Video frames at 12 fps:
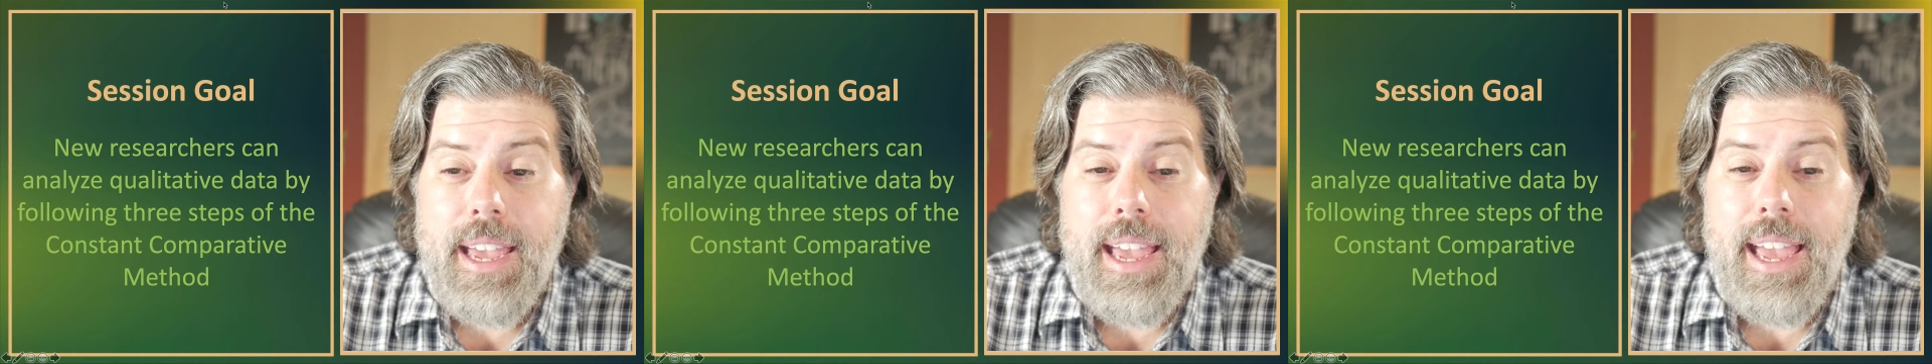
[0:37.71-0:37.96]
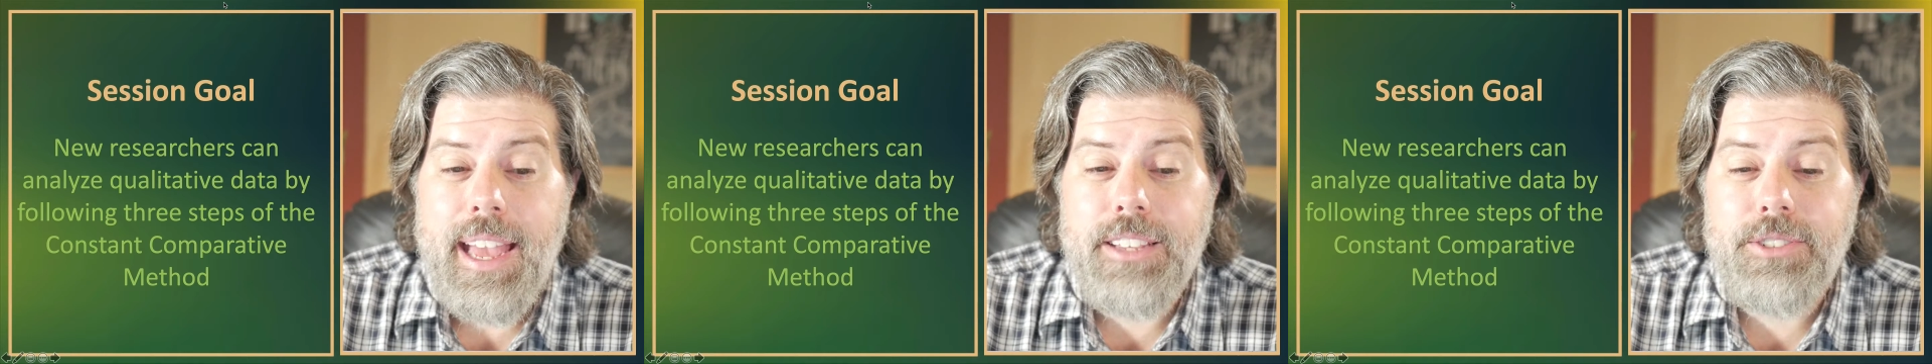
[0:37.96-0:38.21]

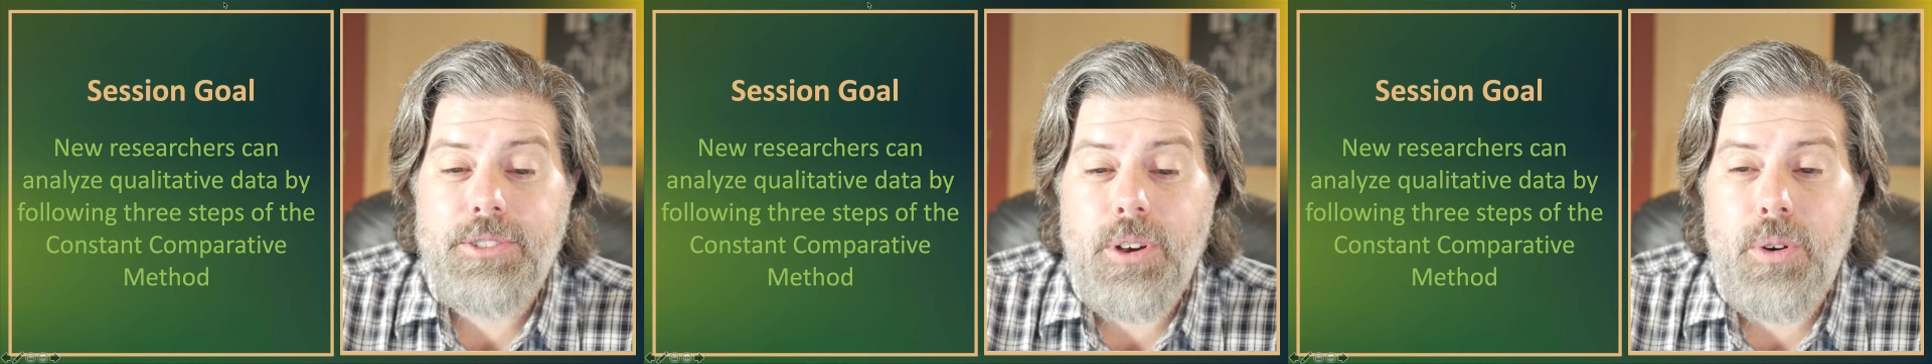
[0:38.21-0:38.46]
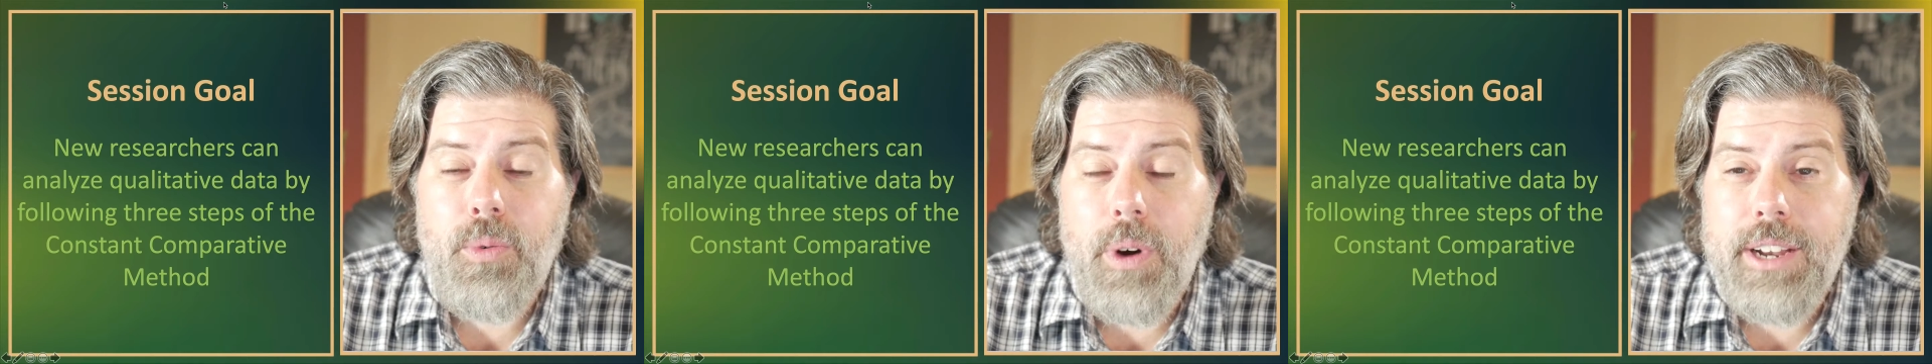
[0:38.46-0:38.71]
And so
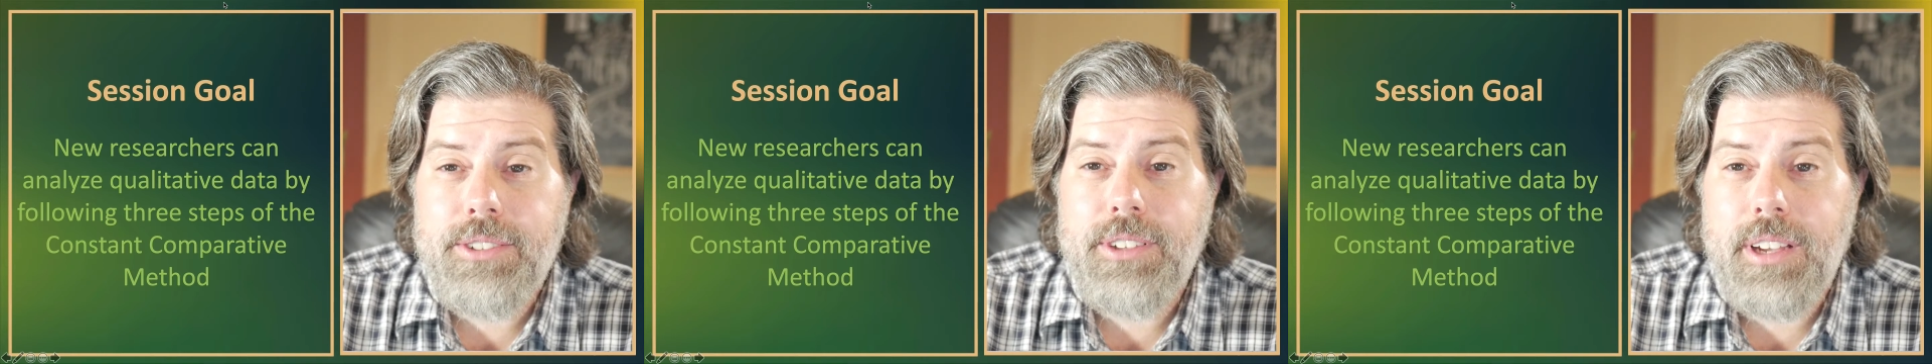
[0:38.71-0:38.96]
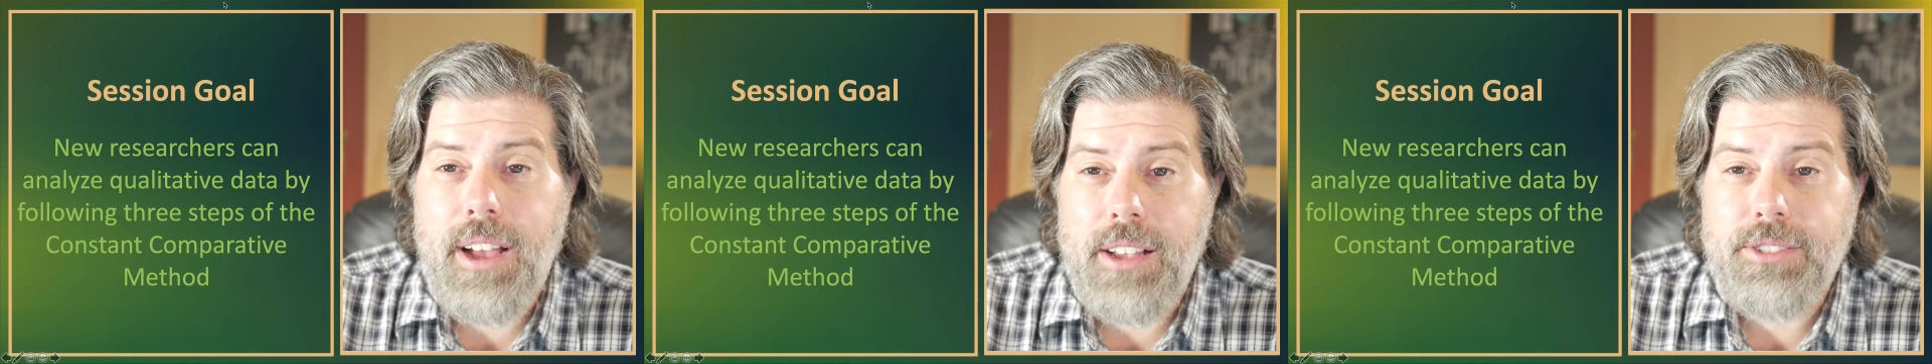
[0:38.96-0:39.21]
what is the
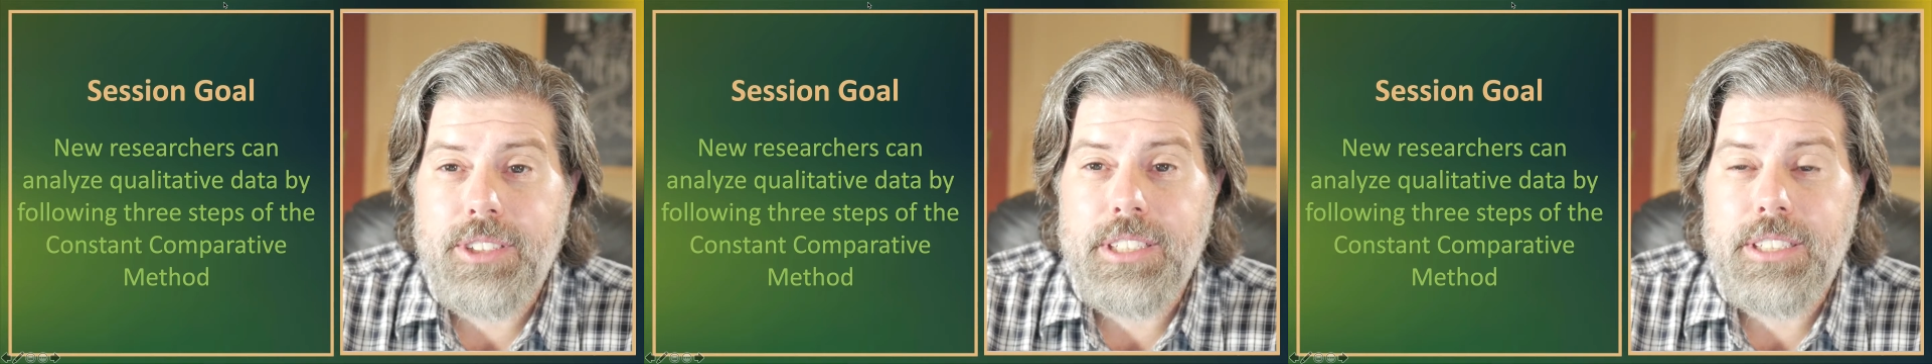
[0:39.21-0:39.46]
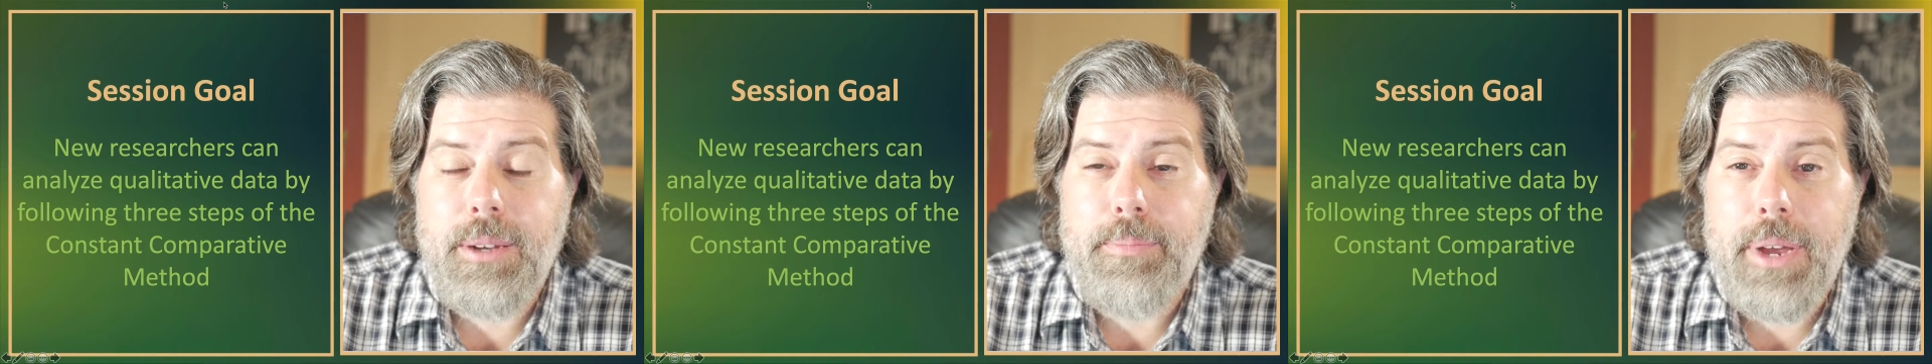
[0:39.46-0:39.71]
constant
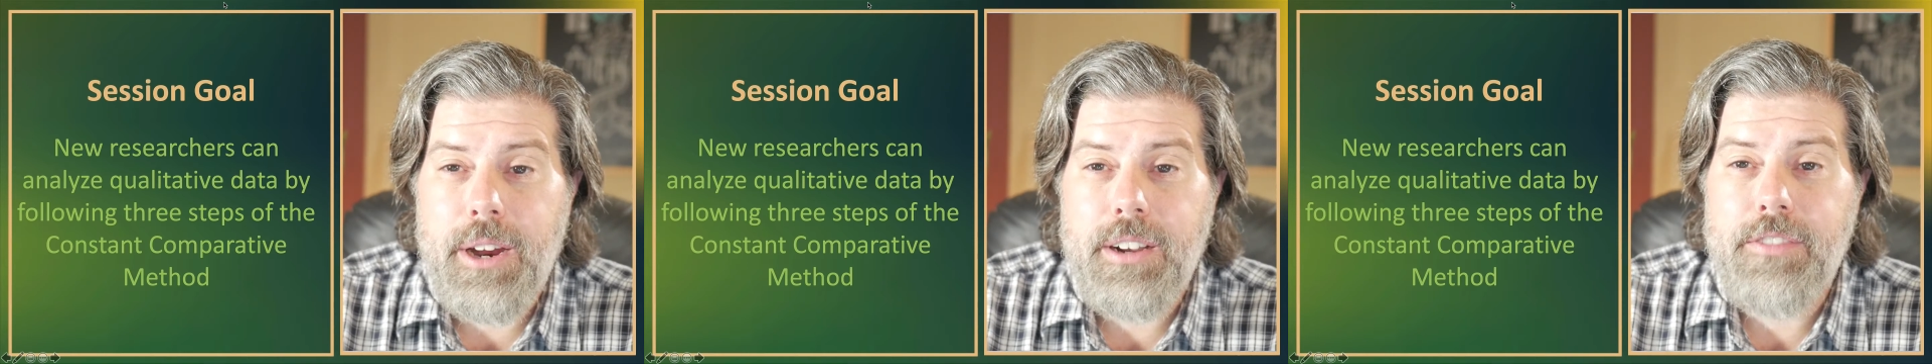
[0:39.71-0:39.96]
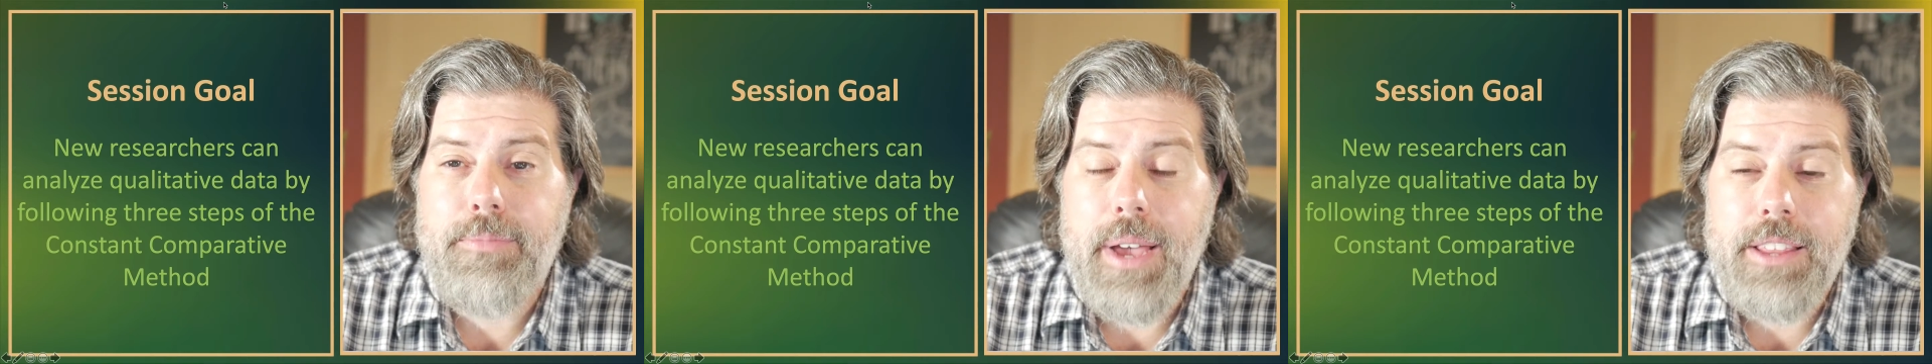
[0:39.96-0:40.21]

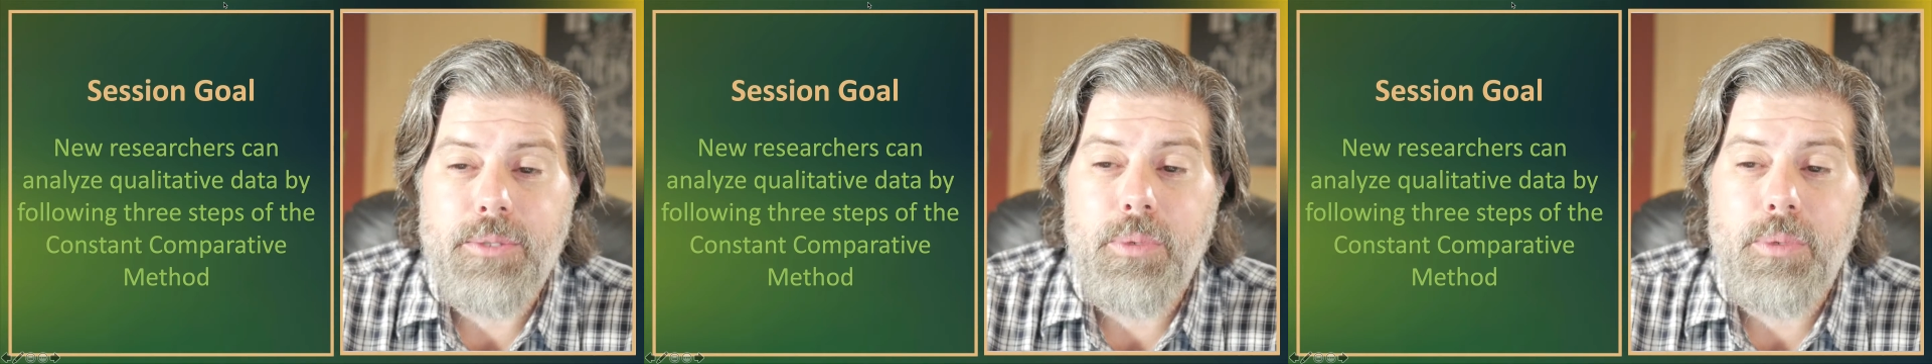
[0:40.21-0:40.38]
comparative method?